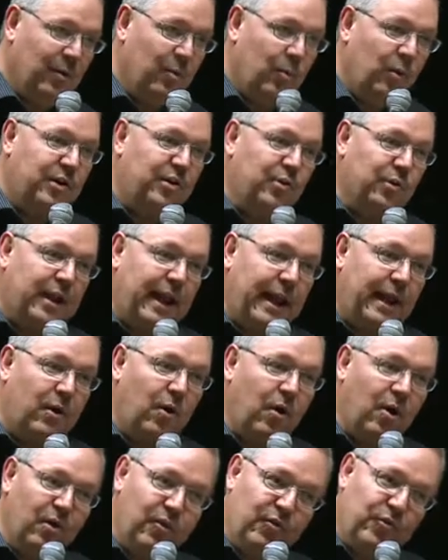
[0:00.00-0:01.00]
what you can
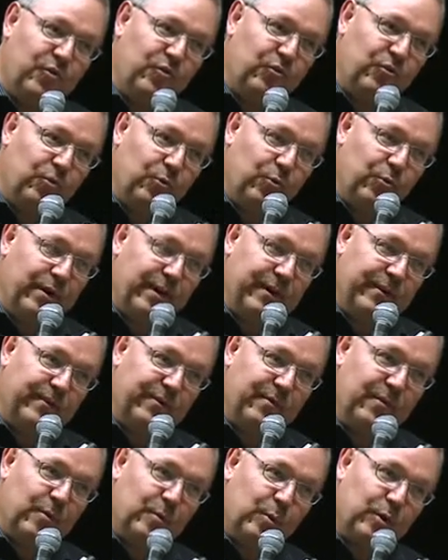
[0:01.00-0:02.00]
also do
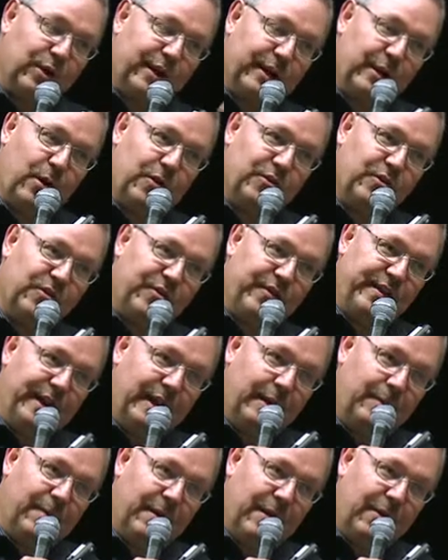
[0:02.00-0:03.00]
is, or what you can also
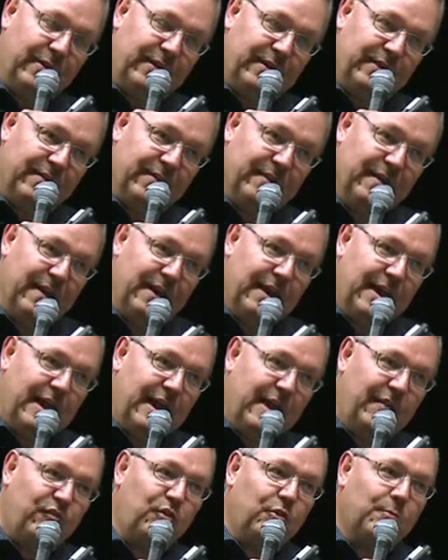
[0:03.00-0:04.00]
think about is,
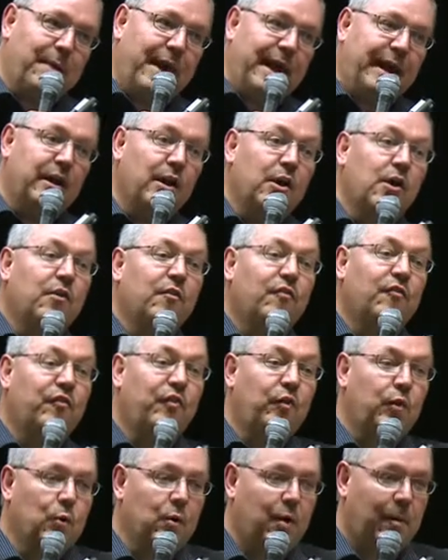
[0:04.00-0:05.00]
if you make
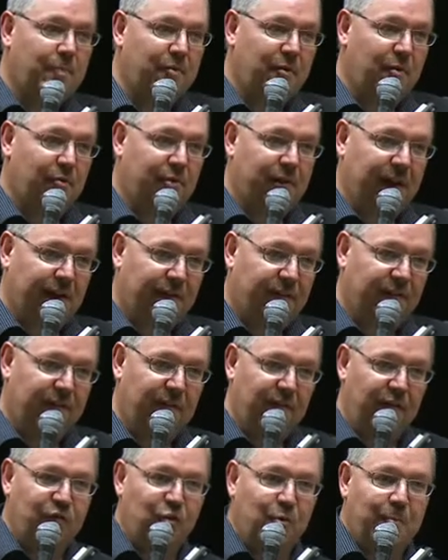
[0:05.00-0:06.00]
fewer
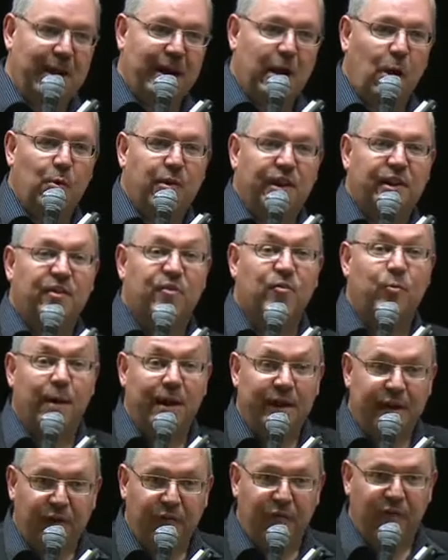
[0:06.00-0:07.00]
proteins, if you make only
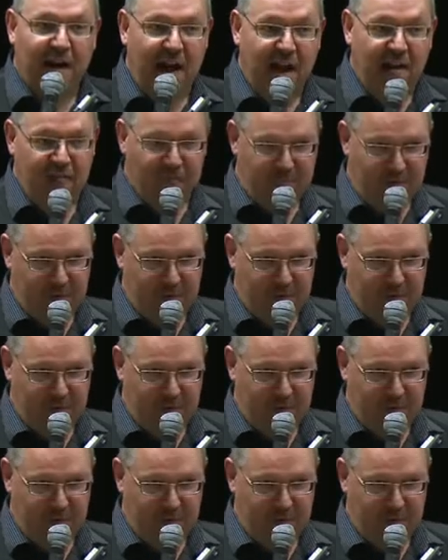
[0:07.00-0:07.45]
25